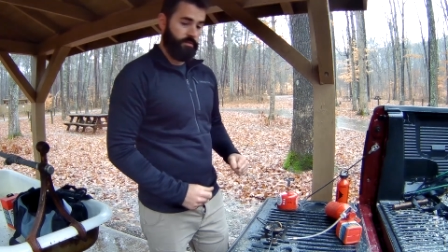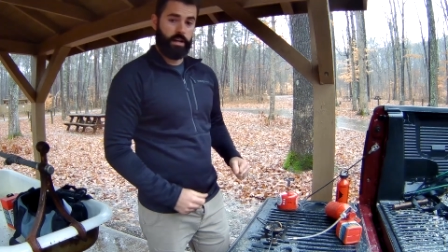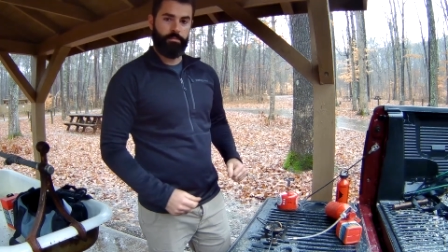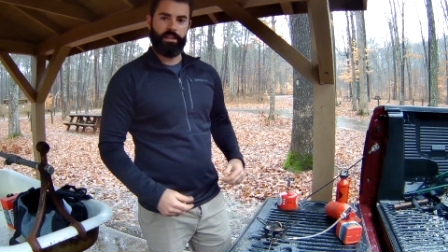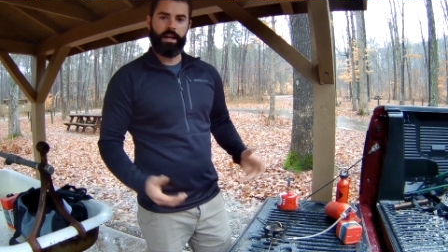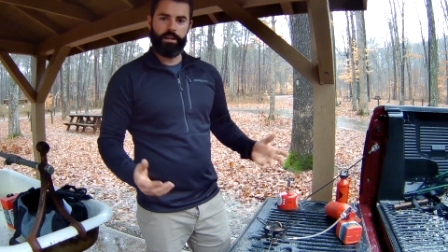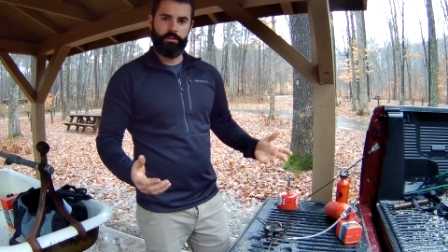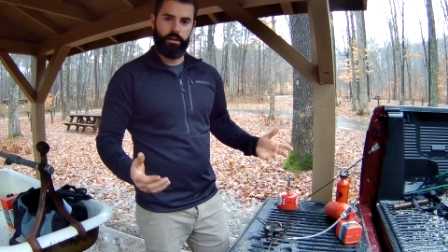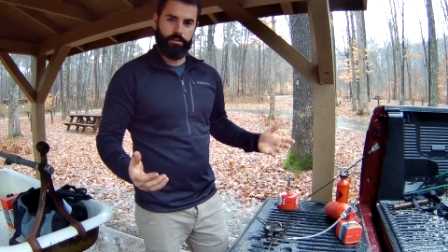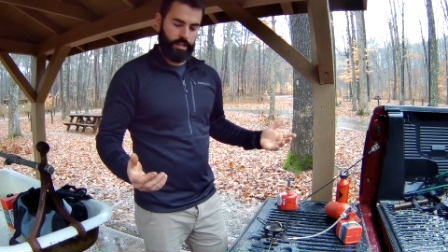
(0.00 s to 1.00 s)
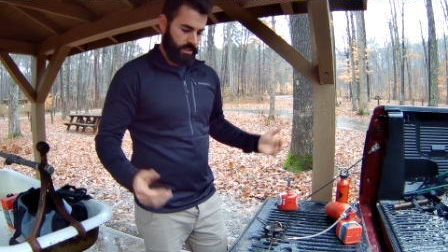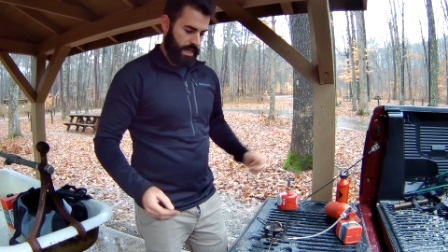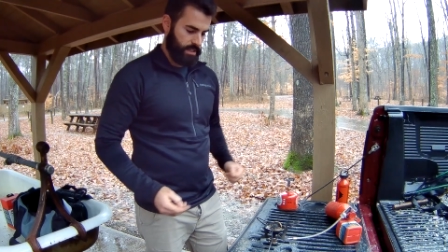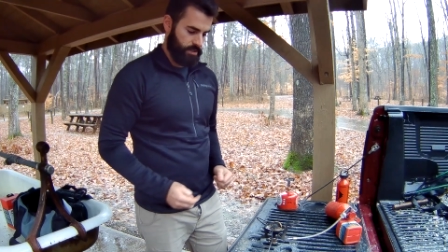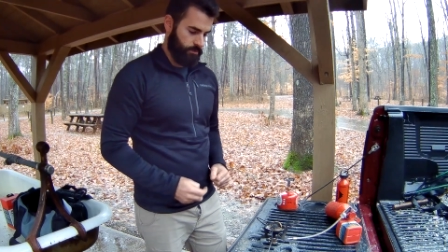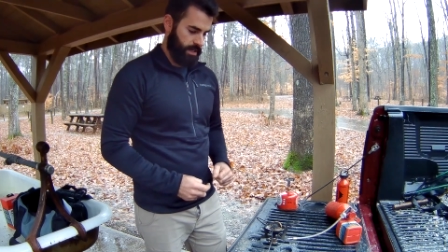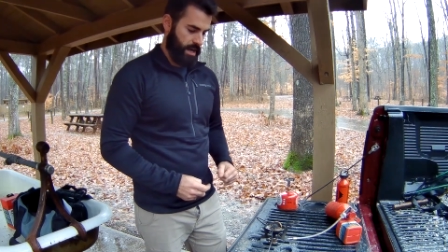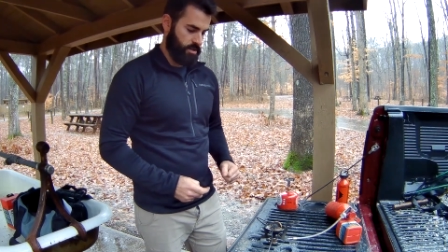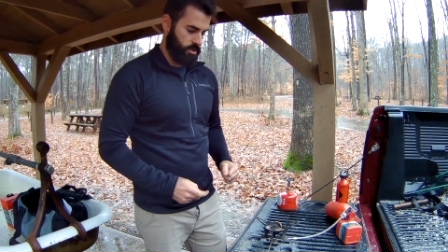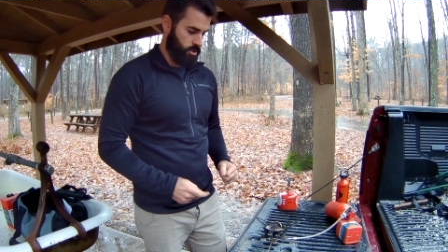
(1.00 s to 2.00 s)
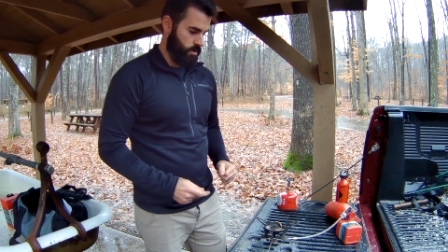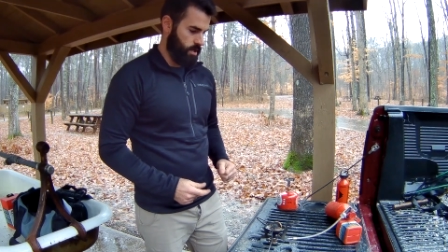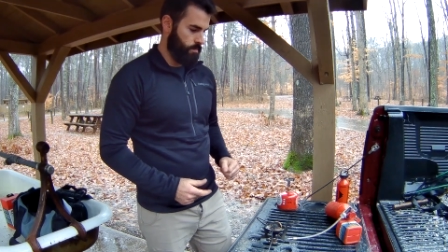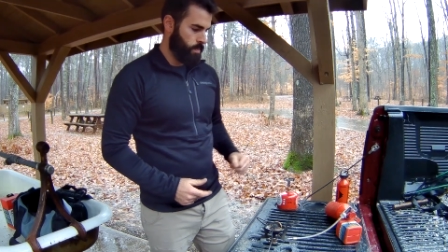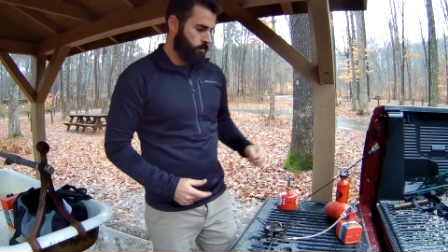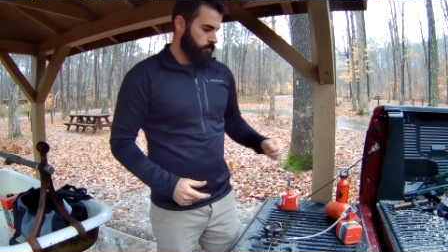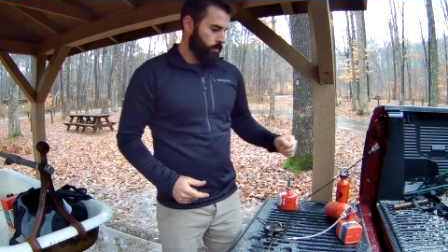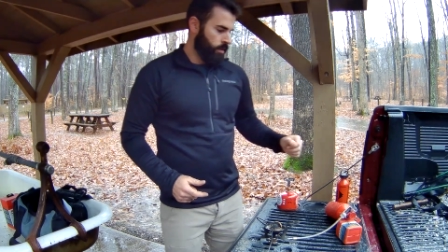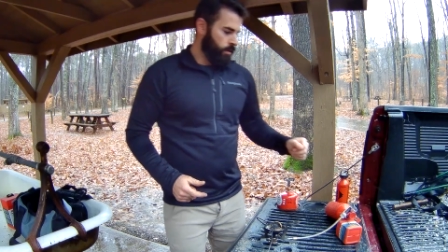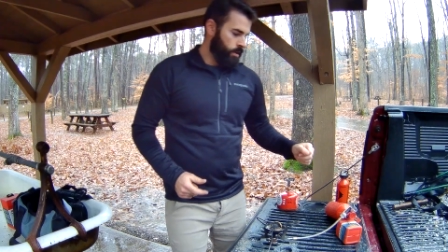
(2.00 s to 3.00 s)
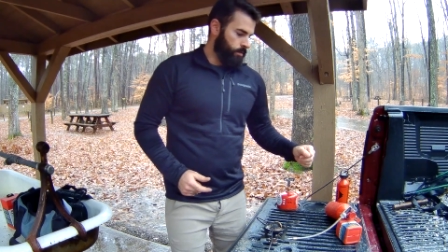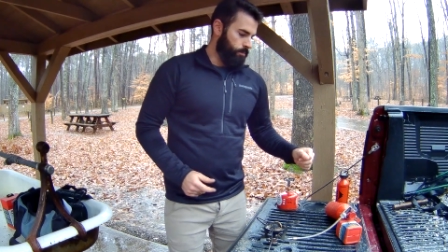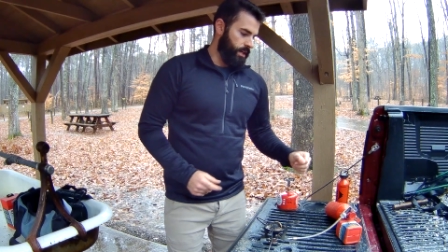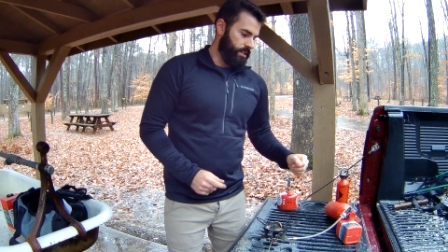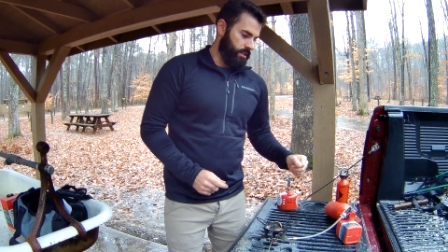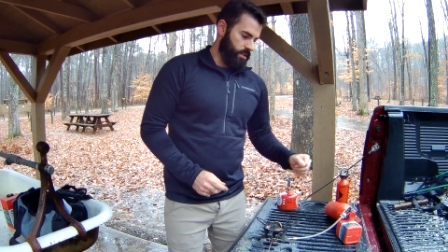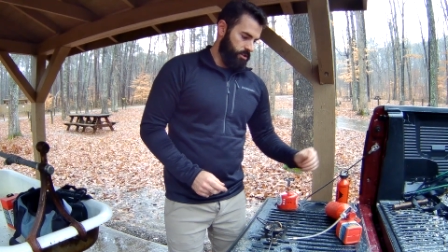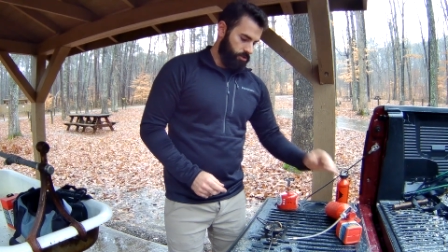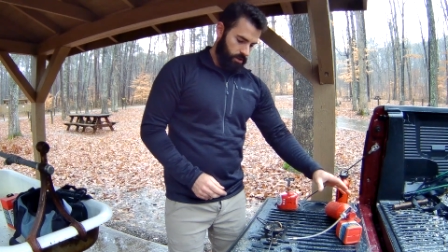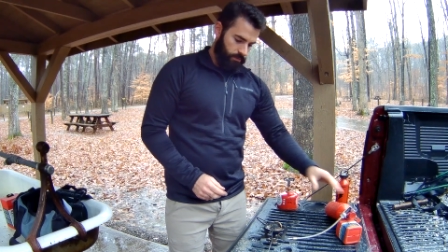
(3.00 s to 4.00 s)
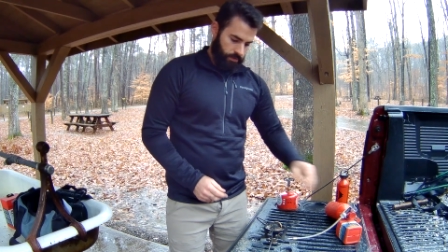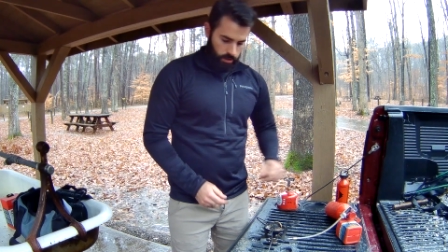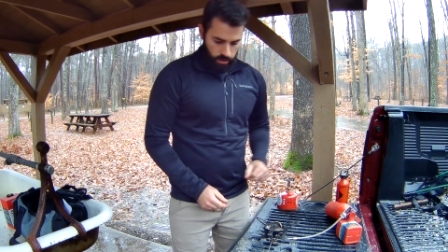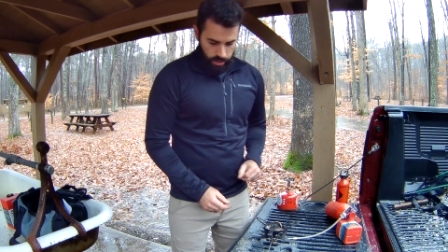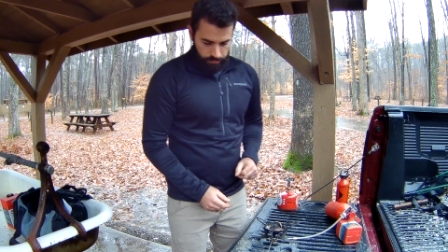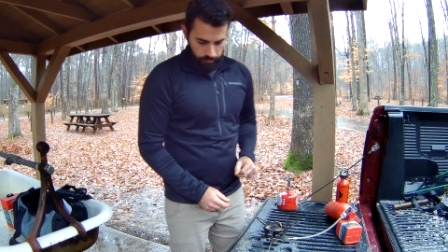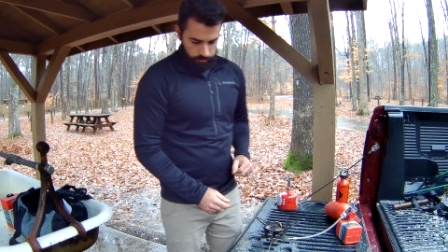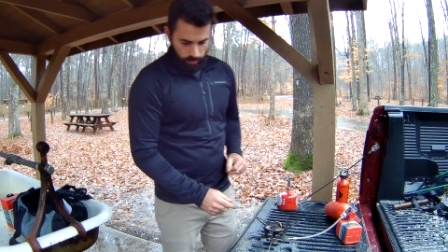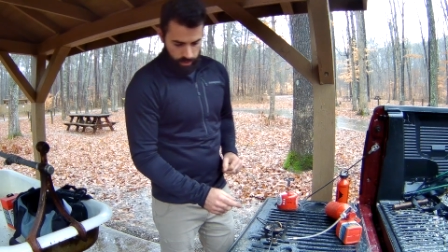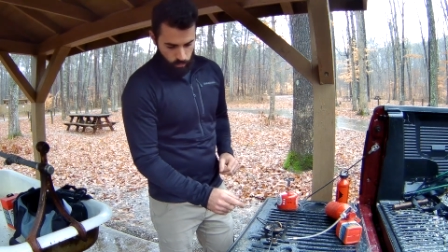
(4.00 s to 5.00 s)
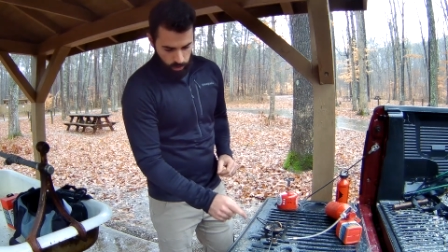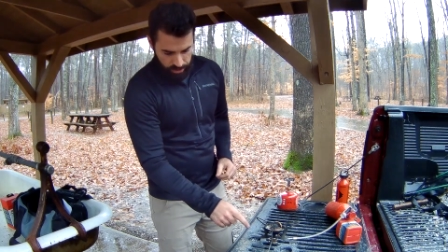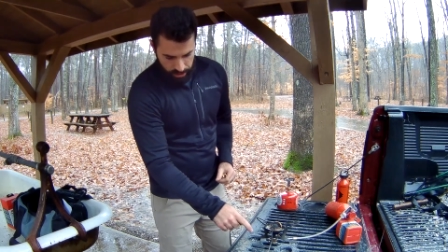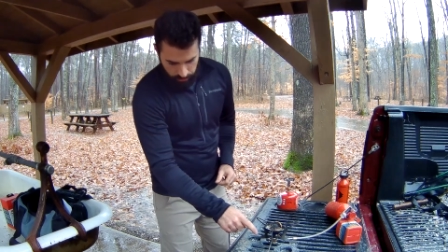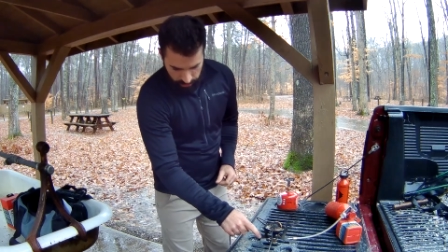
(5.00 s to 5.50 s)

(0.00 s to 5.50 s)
forgot my lighter. I'll just light this for you guys and show you. But you turn your fuel on, and once you